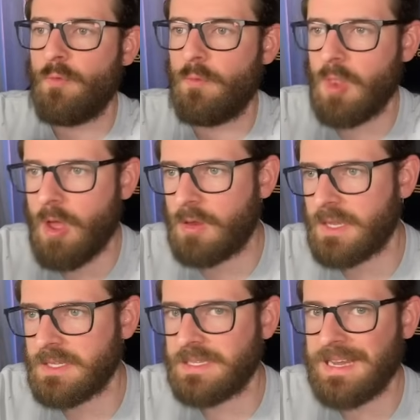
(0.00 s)

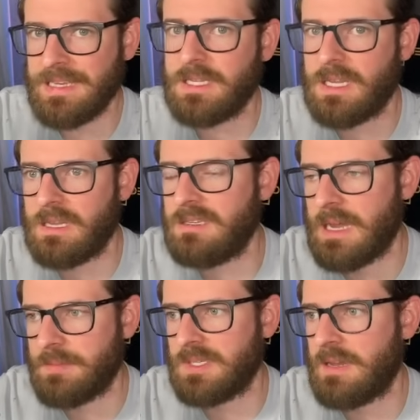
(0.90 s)
flawless end-to-end
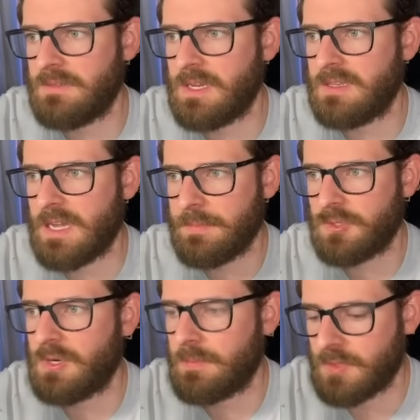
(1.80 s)
type safety and
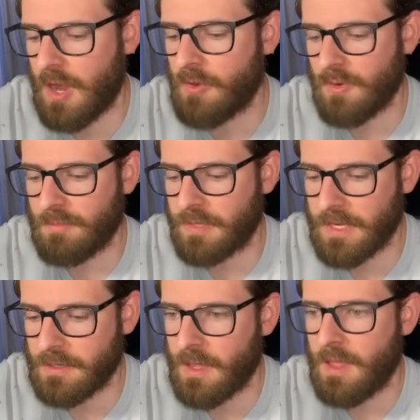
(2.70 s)
TypeScript
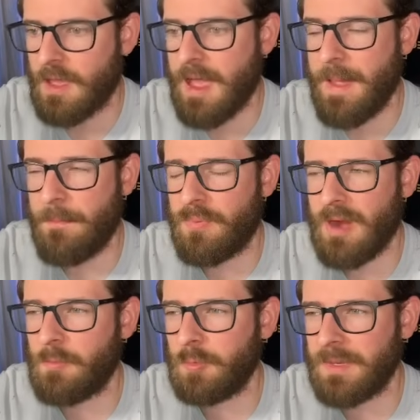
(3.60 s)
autocomplete, I'm
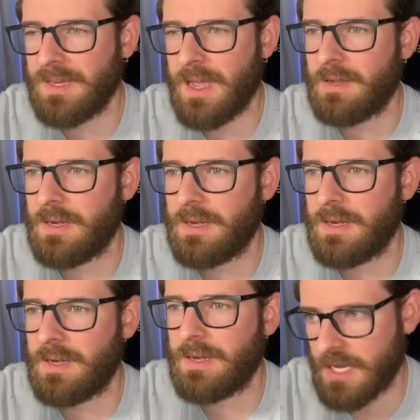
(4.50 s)
probably not going to
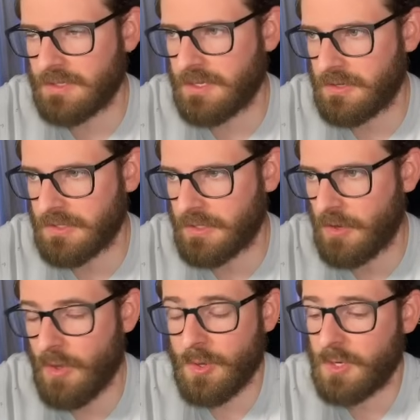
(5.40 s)
actually take it seriously,
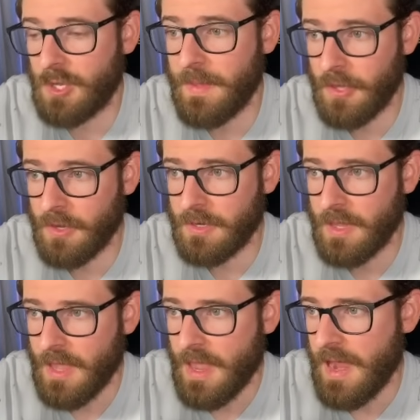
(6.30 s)
although it could be good.
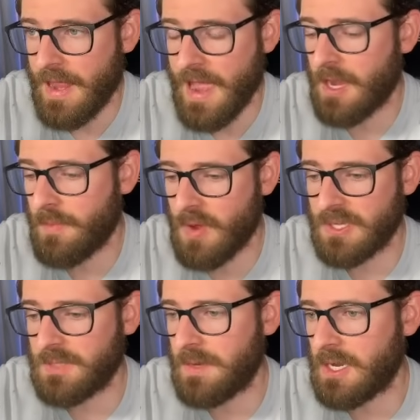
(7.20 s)
And I could
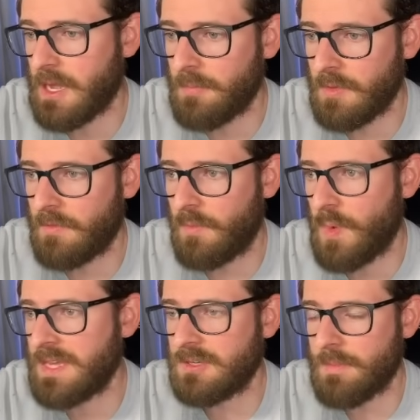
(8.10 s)
probably spend a couple of
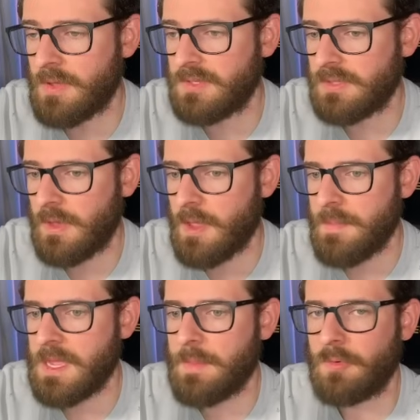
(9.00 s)
weeks or months
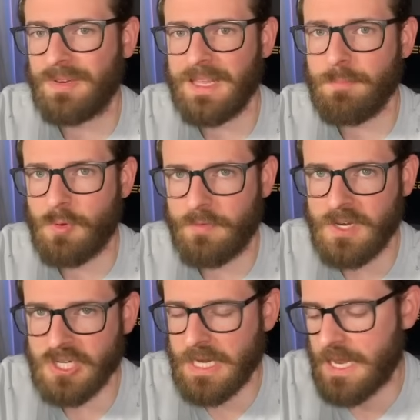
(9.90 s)
becoming really
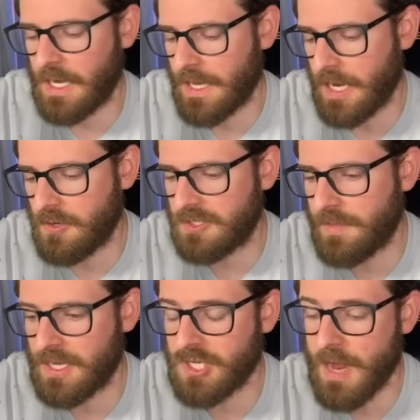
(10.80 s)
proficient at it like I used to
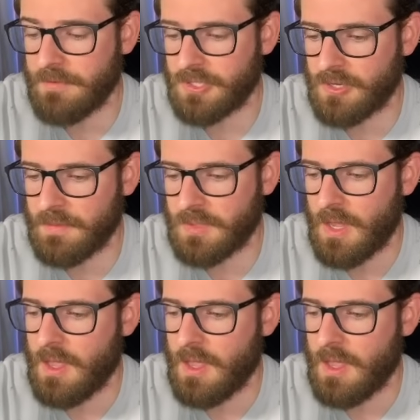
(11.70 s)
be at JavaScript,